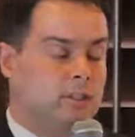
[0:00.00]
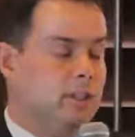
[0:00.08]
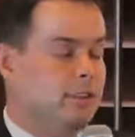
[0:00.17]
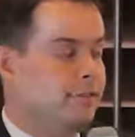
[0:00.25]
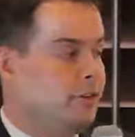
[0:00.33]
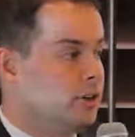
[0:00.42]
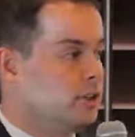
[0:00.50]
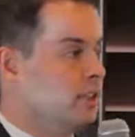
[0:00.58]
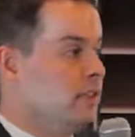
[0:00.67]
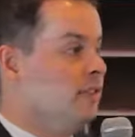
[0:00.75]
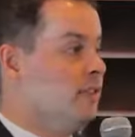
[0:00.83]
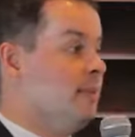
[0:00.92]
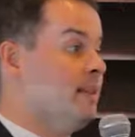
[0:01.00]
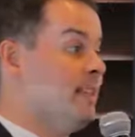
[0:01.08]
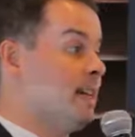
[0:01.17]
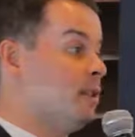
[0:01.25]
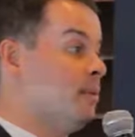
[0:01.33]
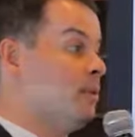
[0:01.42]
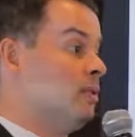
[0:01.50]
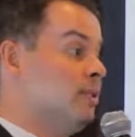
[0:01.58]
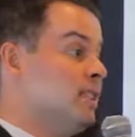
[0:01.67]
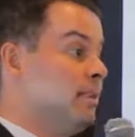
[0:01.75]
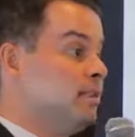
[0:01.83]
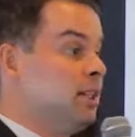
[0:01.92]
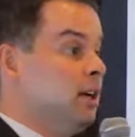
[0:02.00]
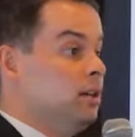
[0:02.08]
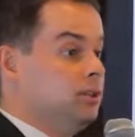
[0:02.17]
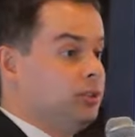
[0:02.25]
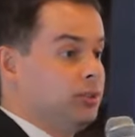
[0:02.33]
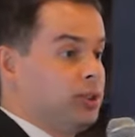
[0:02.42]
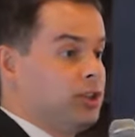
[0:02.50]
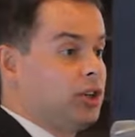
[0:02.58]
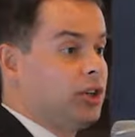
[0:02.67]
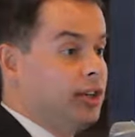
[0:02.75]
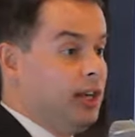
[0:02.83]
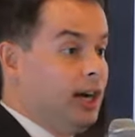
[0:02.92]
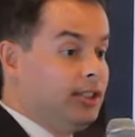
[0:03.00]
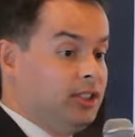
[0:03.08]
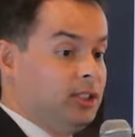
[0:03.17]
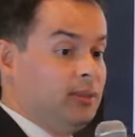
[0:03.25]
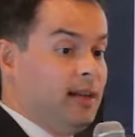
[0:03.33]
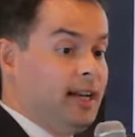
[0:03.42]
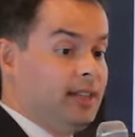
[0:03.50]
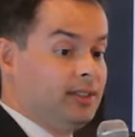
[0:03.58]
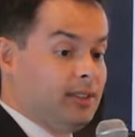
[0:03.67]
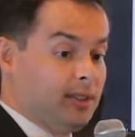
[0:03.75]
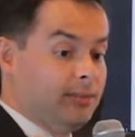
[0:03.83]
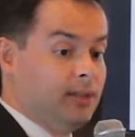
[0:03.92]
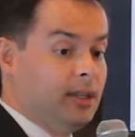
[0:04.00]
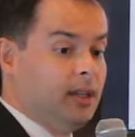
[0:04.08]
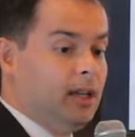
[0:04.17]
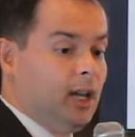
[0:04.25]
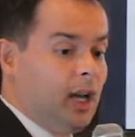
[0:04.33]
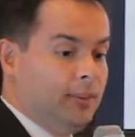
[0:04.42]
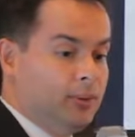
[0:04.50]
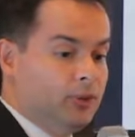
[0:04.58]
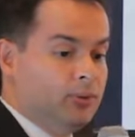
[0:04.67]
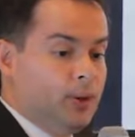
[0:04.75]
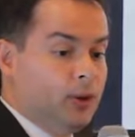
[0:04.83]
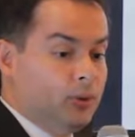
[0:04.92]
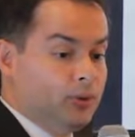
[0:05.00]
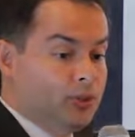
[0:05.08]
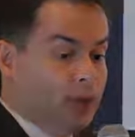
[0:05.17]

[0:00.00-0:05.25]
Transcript: the function of the mesenchymal stem cells, which turn into osteoblasts and produce bone.